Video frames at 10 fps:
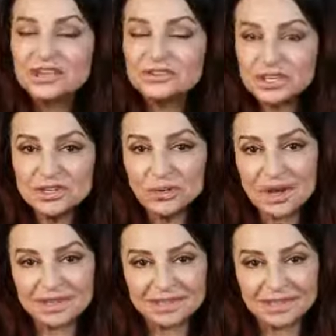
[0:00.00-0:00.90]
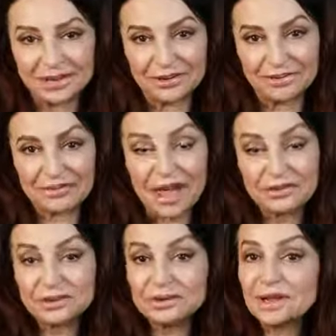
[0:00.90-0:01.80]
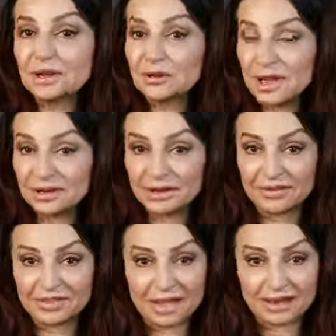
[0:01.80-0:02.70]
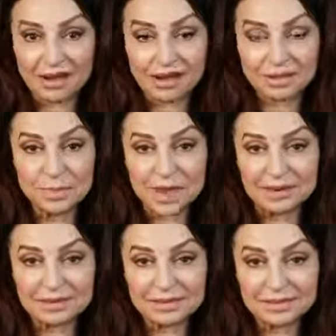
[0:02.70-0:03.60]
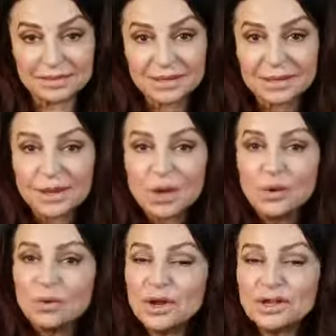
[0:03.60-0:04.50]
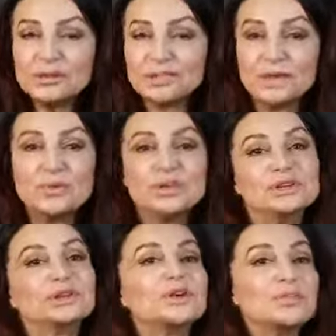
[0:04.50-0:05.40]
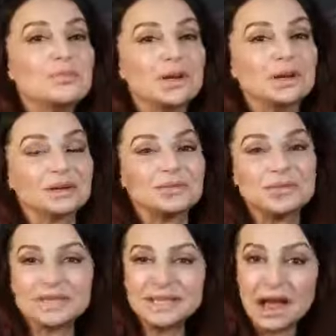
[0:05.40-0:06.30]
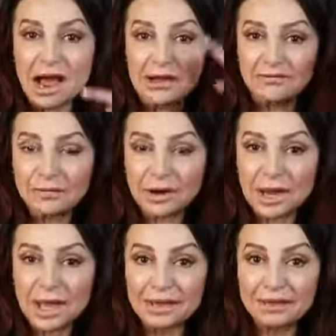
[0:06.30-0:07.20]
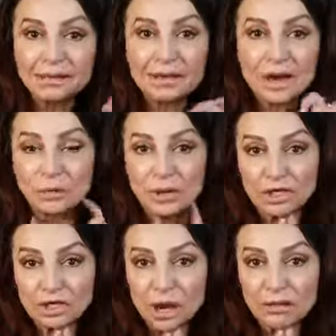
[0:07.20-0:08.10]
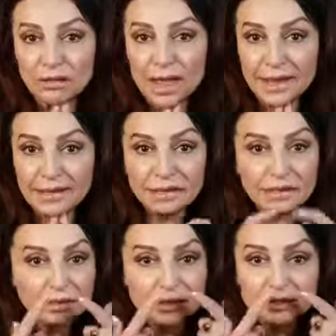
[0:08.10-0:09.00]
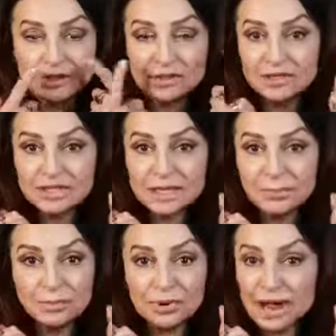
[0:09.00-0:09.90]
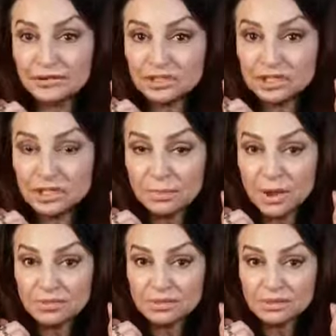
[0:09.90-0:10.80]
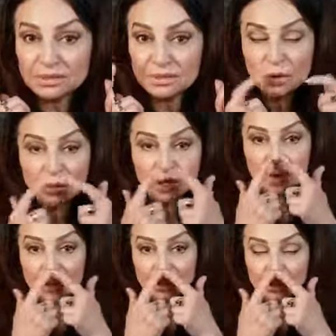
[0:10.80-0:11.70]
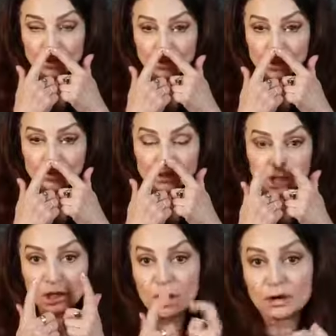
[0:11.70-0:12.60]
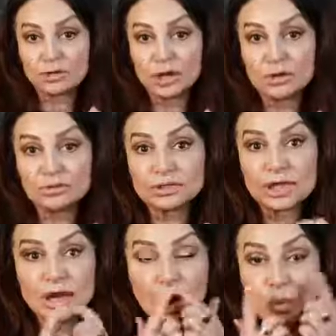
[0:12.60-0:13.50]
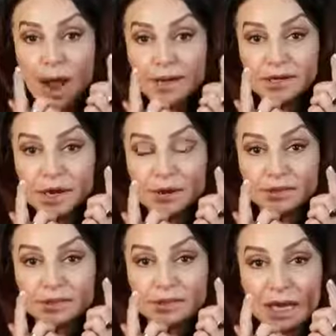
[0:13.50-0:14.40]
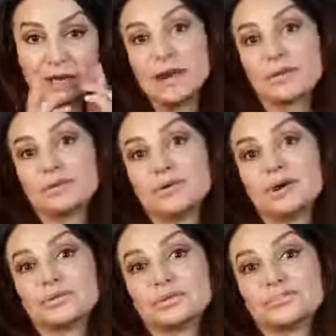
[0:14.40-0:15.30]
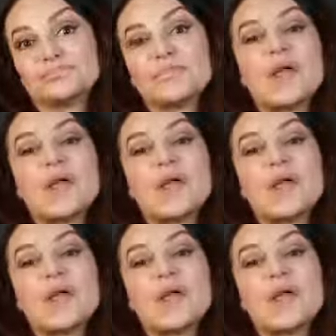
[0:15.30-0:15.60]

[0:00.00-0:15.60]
Eugenia Weston here, founder and creator of SENNA Cosmetics. What do you see when you look in the mirror? Do you see a high forehead, a weak jawline? Do you see pronounced cheekbones? What about a short nose, a long nose, a wide nose, a narrow nose?